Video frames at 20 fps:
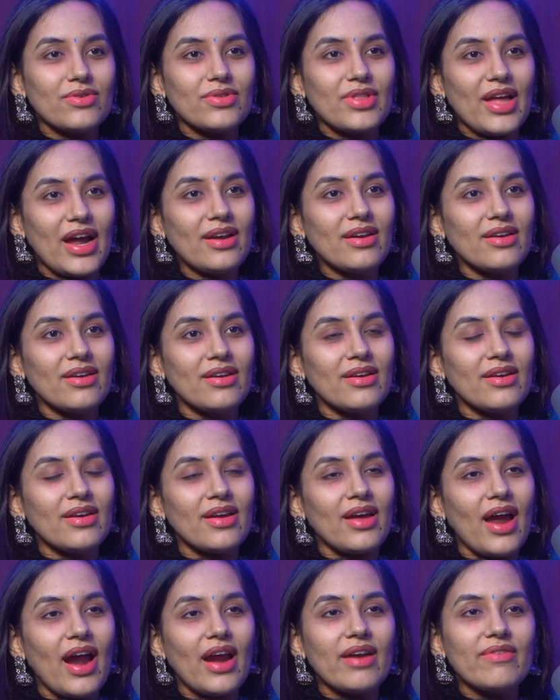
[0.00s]
that,
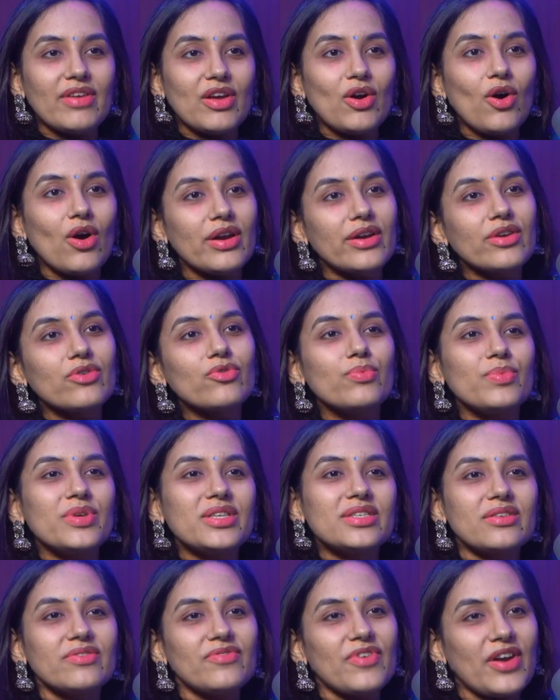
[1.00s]
and we call it
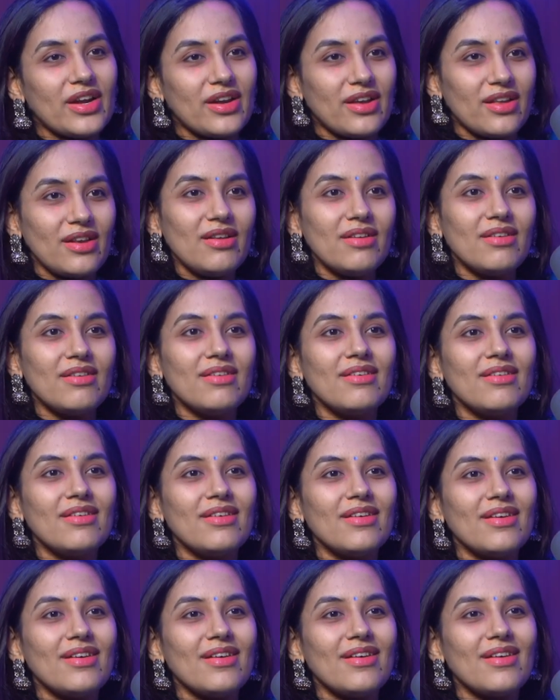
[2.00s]
Ruby Zinfandel,
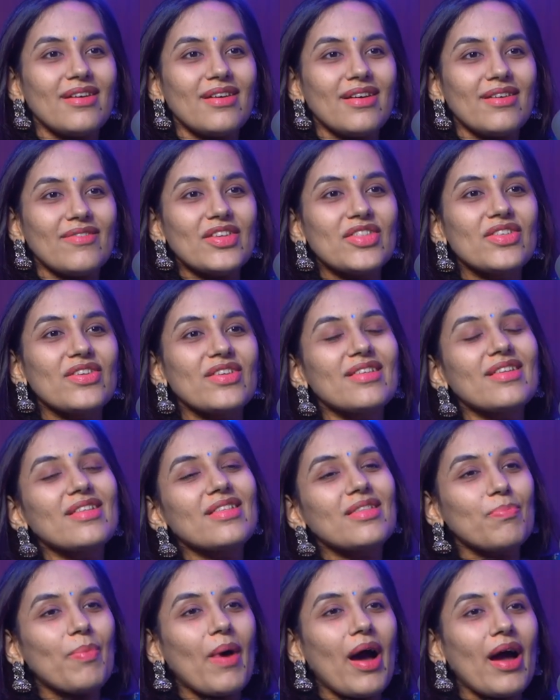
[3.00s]
which is
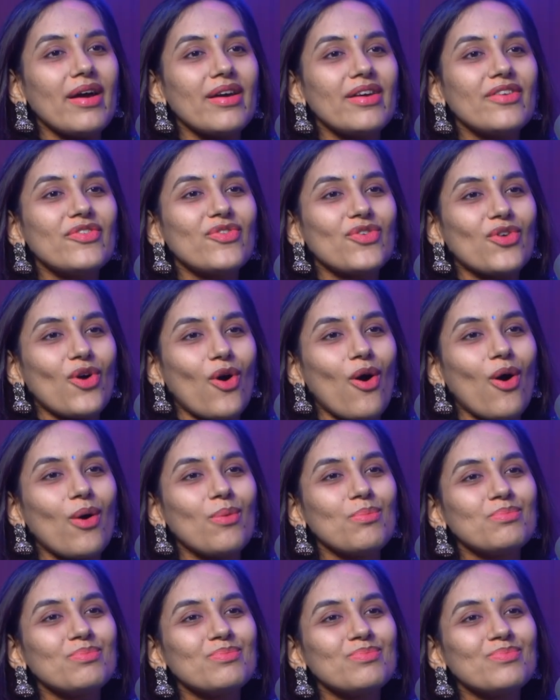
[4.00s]
inspired
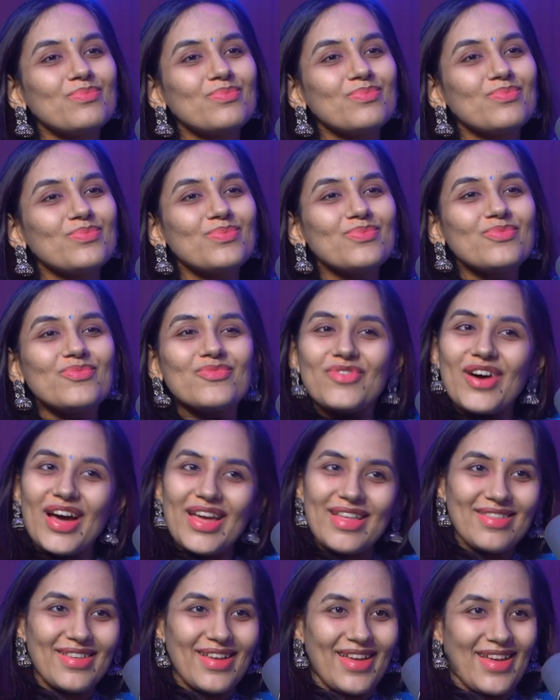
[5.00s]
from
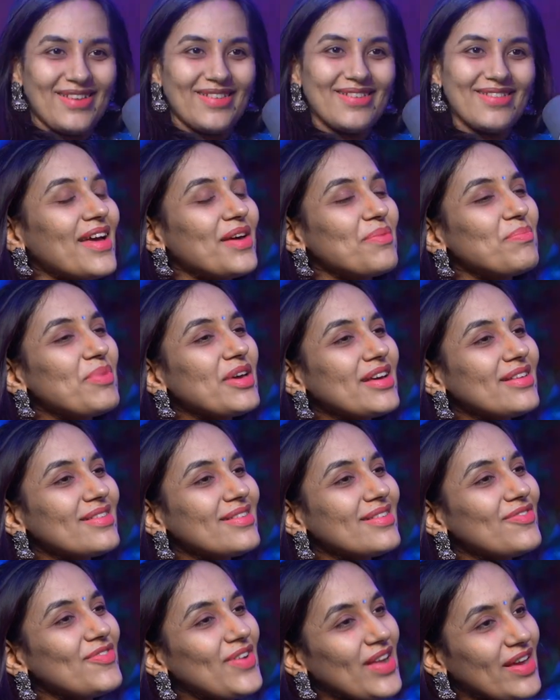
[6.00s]
wines again. Because
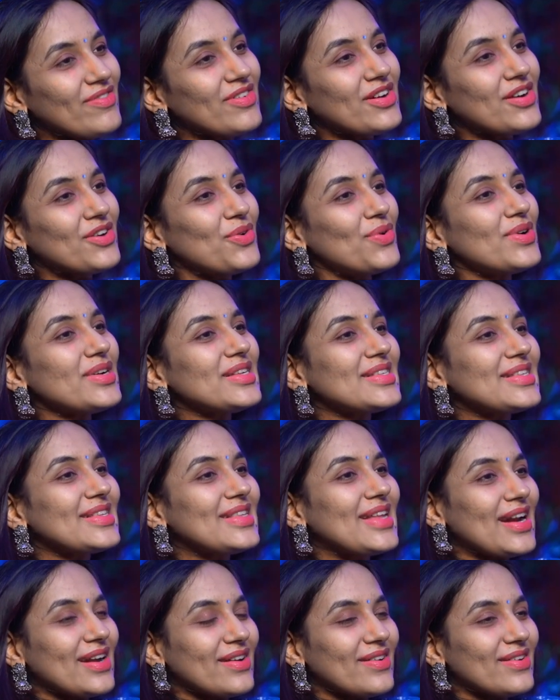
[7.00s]
the flavor notes
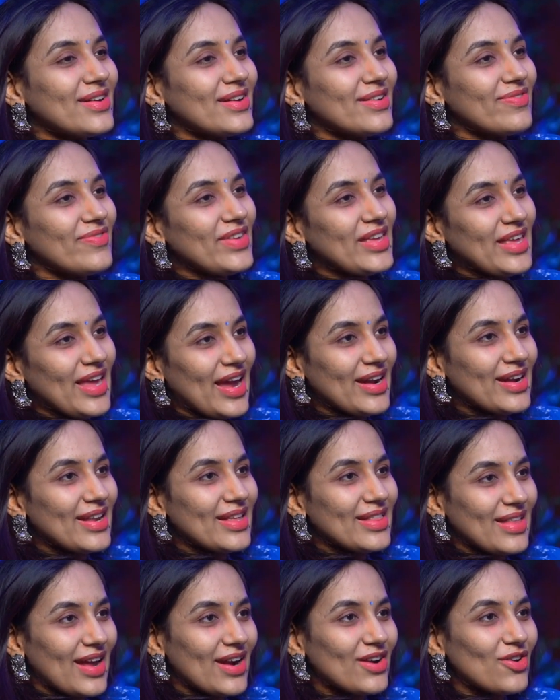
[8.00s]
that we get
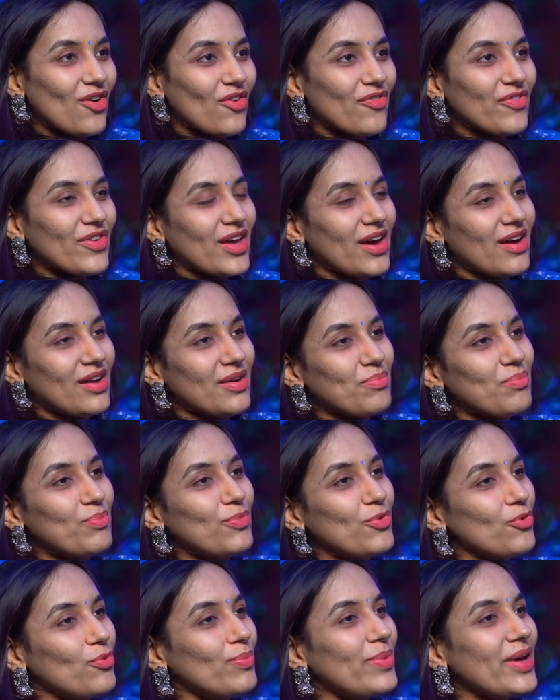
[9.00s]
in that coffee are
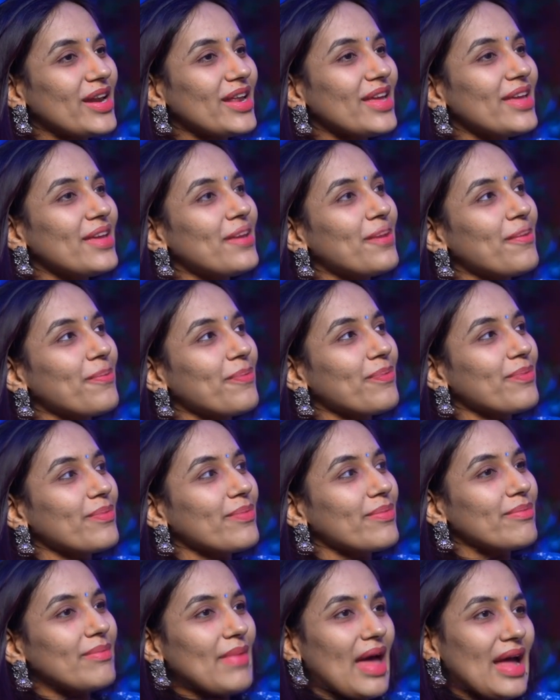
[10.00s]
blueberry,
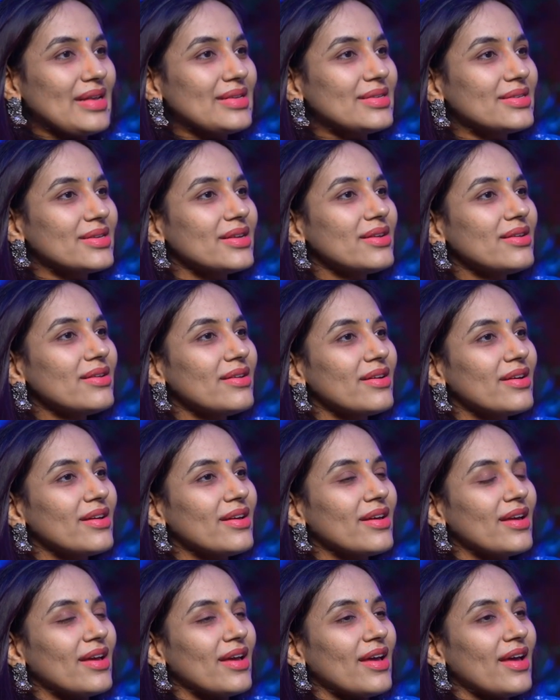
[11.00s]
mandarin,
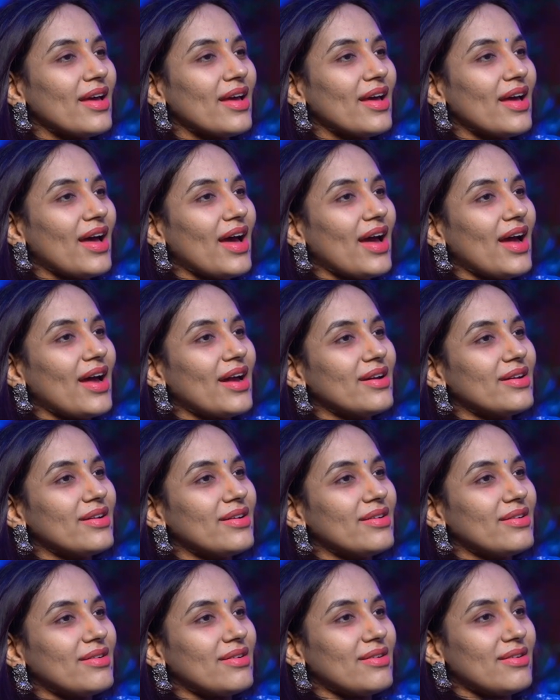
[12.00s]
and
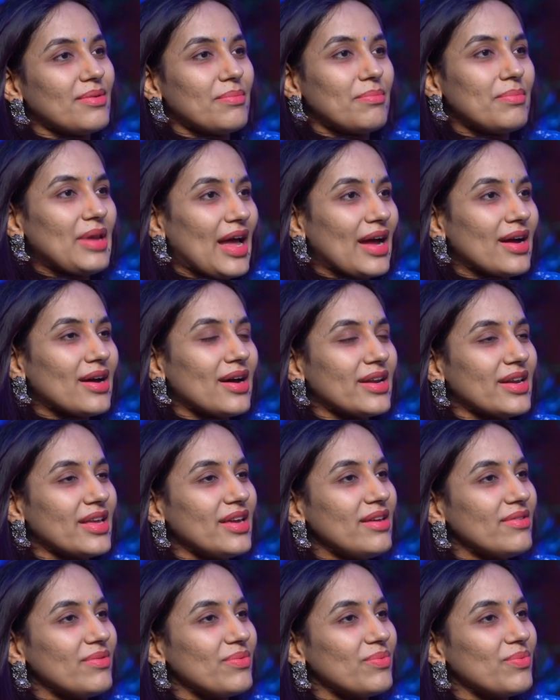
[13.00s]
black
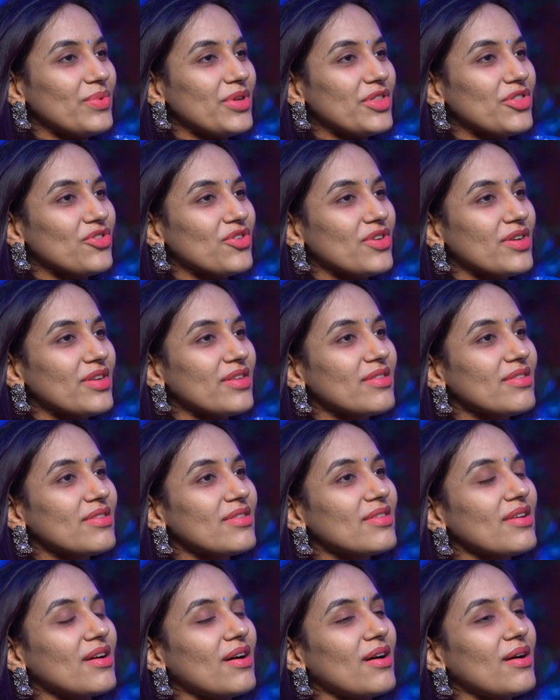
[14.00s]
honey, which
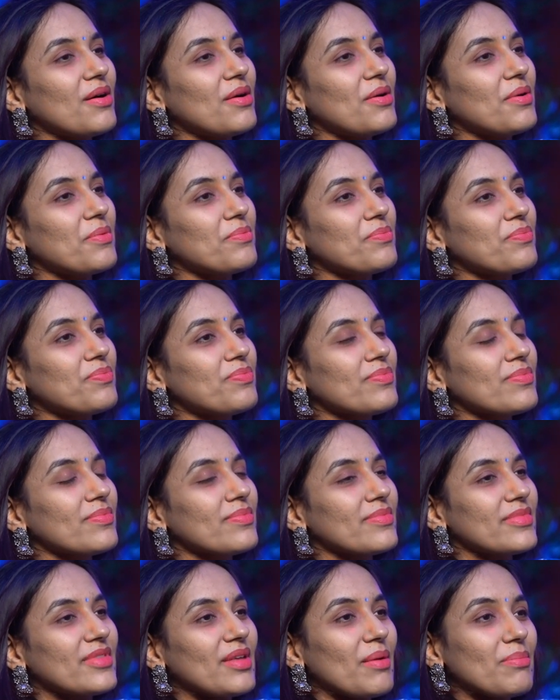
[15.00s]
is
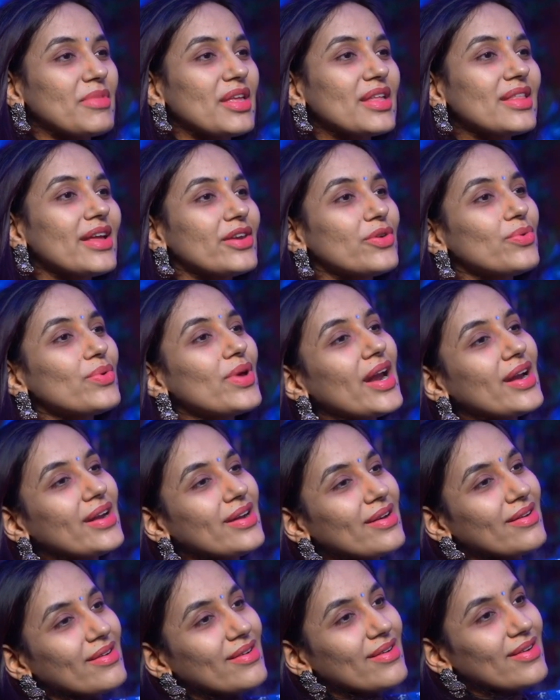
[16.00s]
something that you get
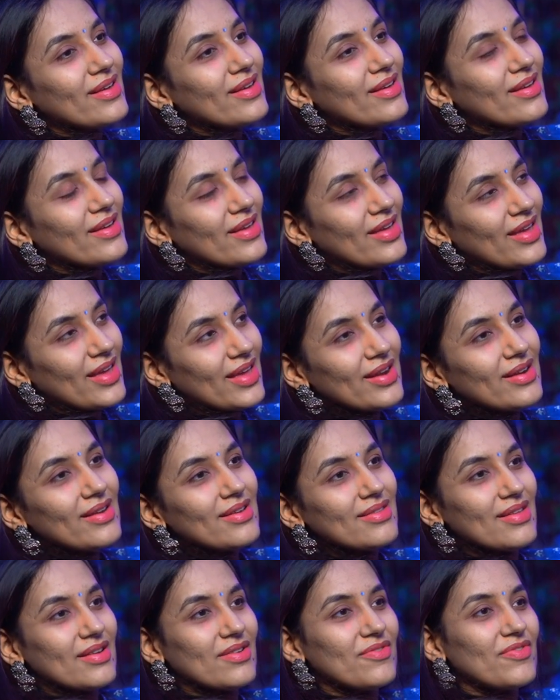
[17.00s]
in
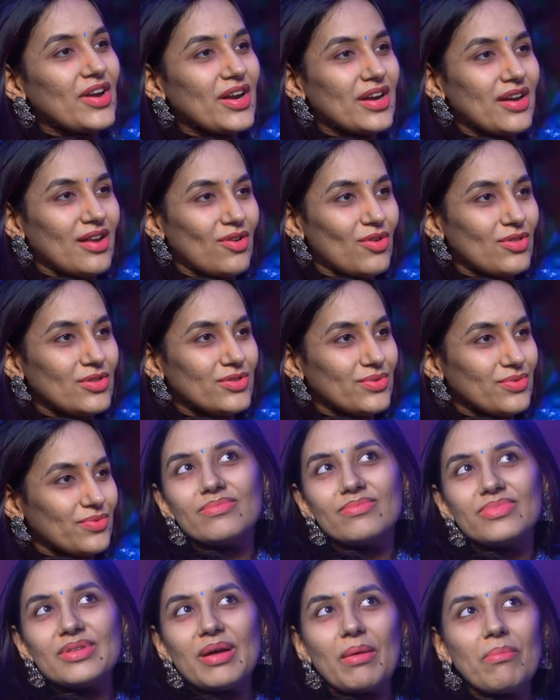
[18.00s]
a Zinfandel also.
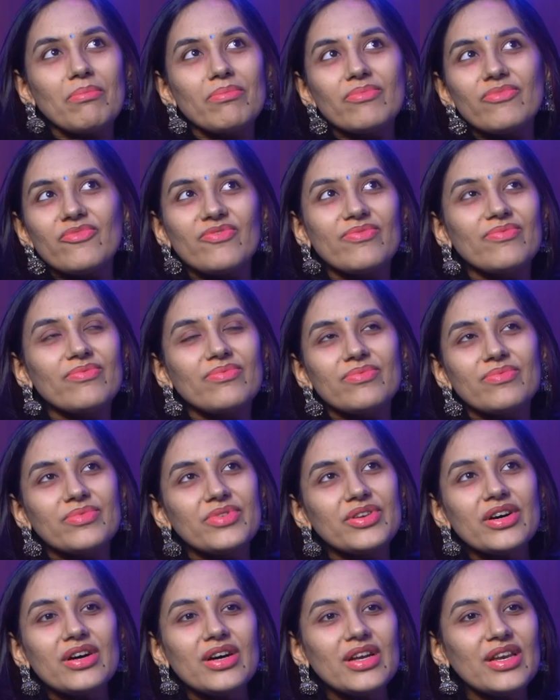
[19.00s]
Some
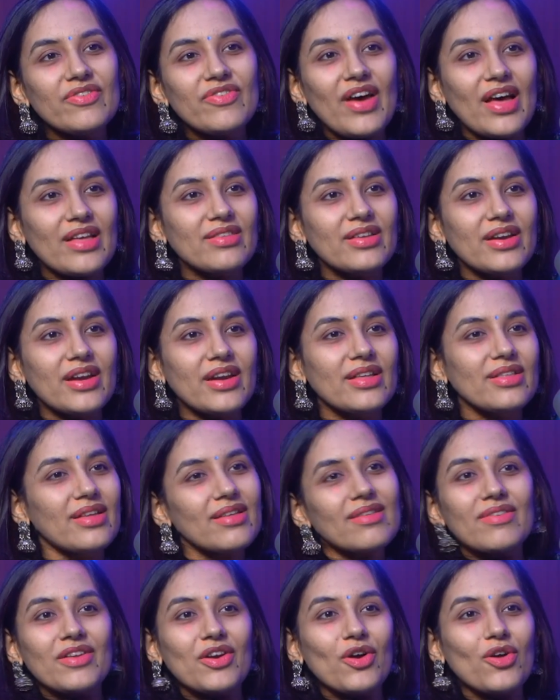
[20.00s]
really fascinating
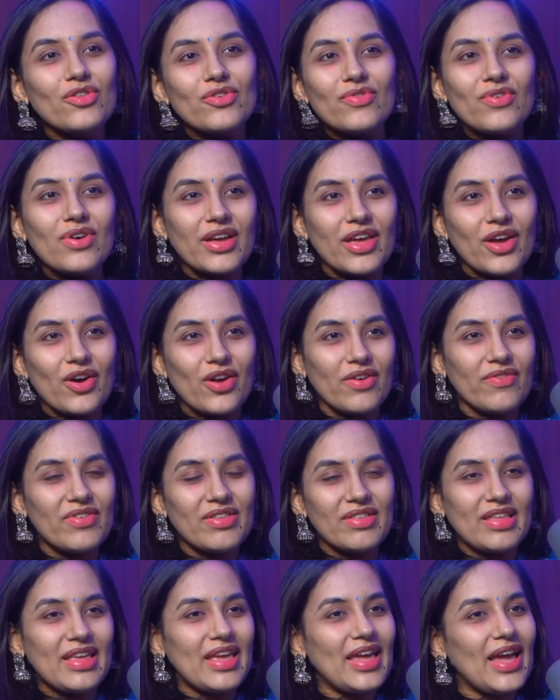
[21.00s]
things. We're also working on a
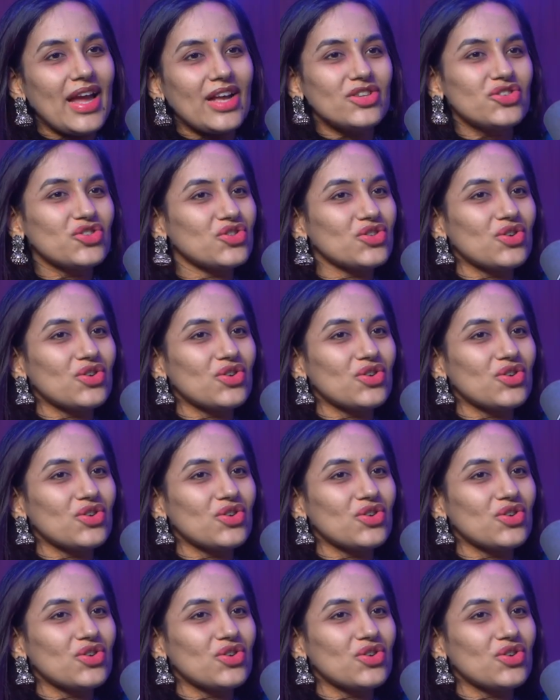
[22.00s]
whiskey aged